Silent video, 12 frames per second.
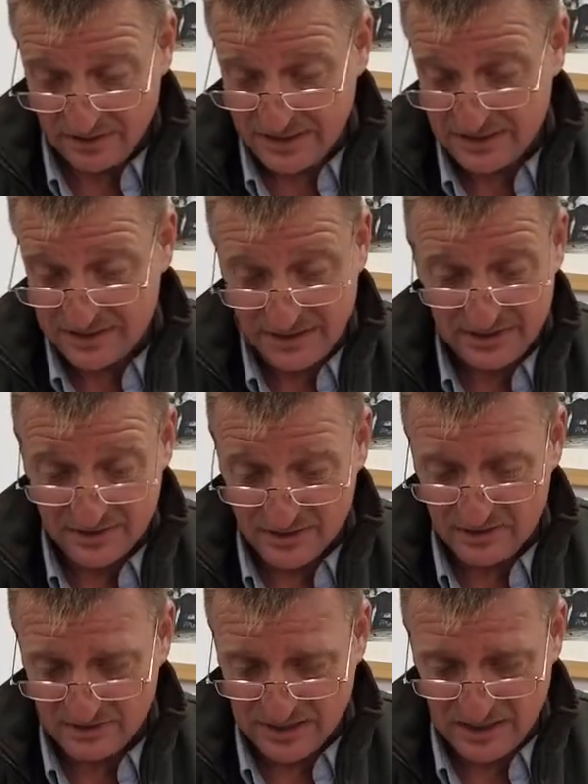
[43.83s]
these things
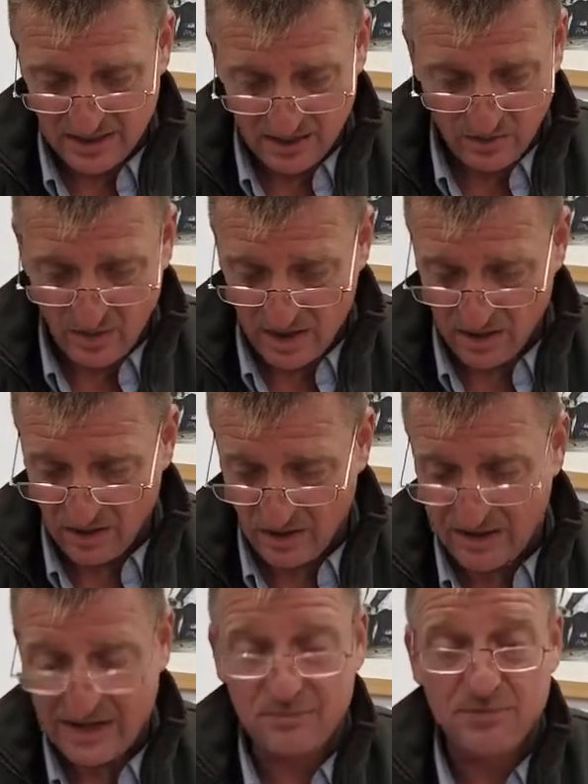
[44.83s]
do take quite a lot
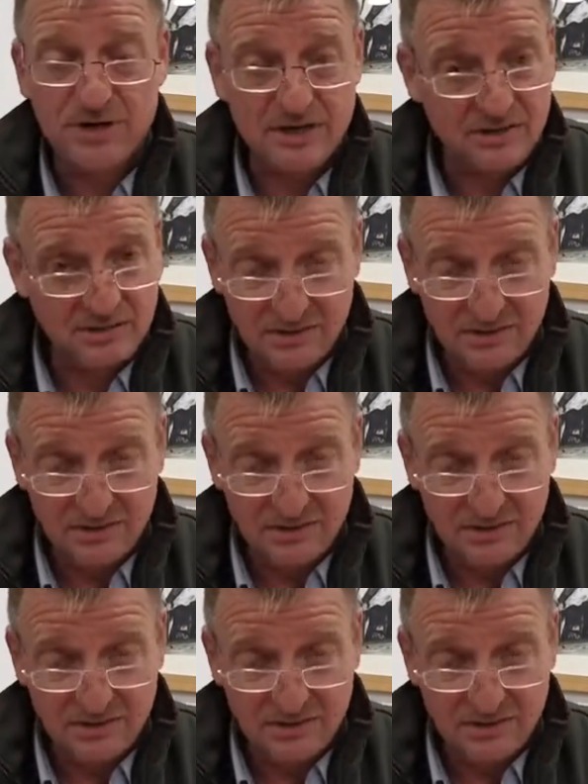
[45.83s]
of hammering.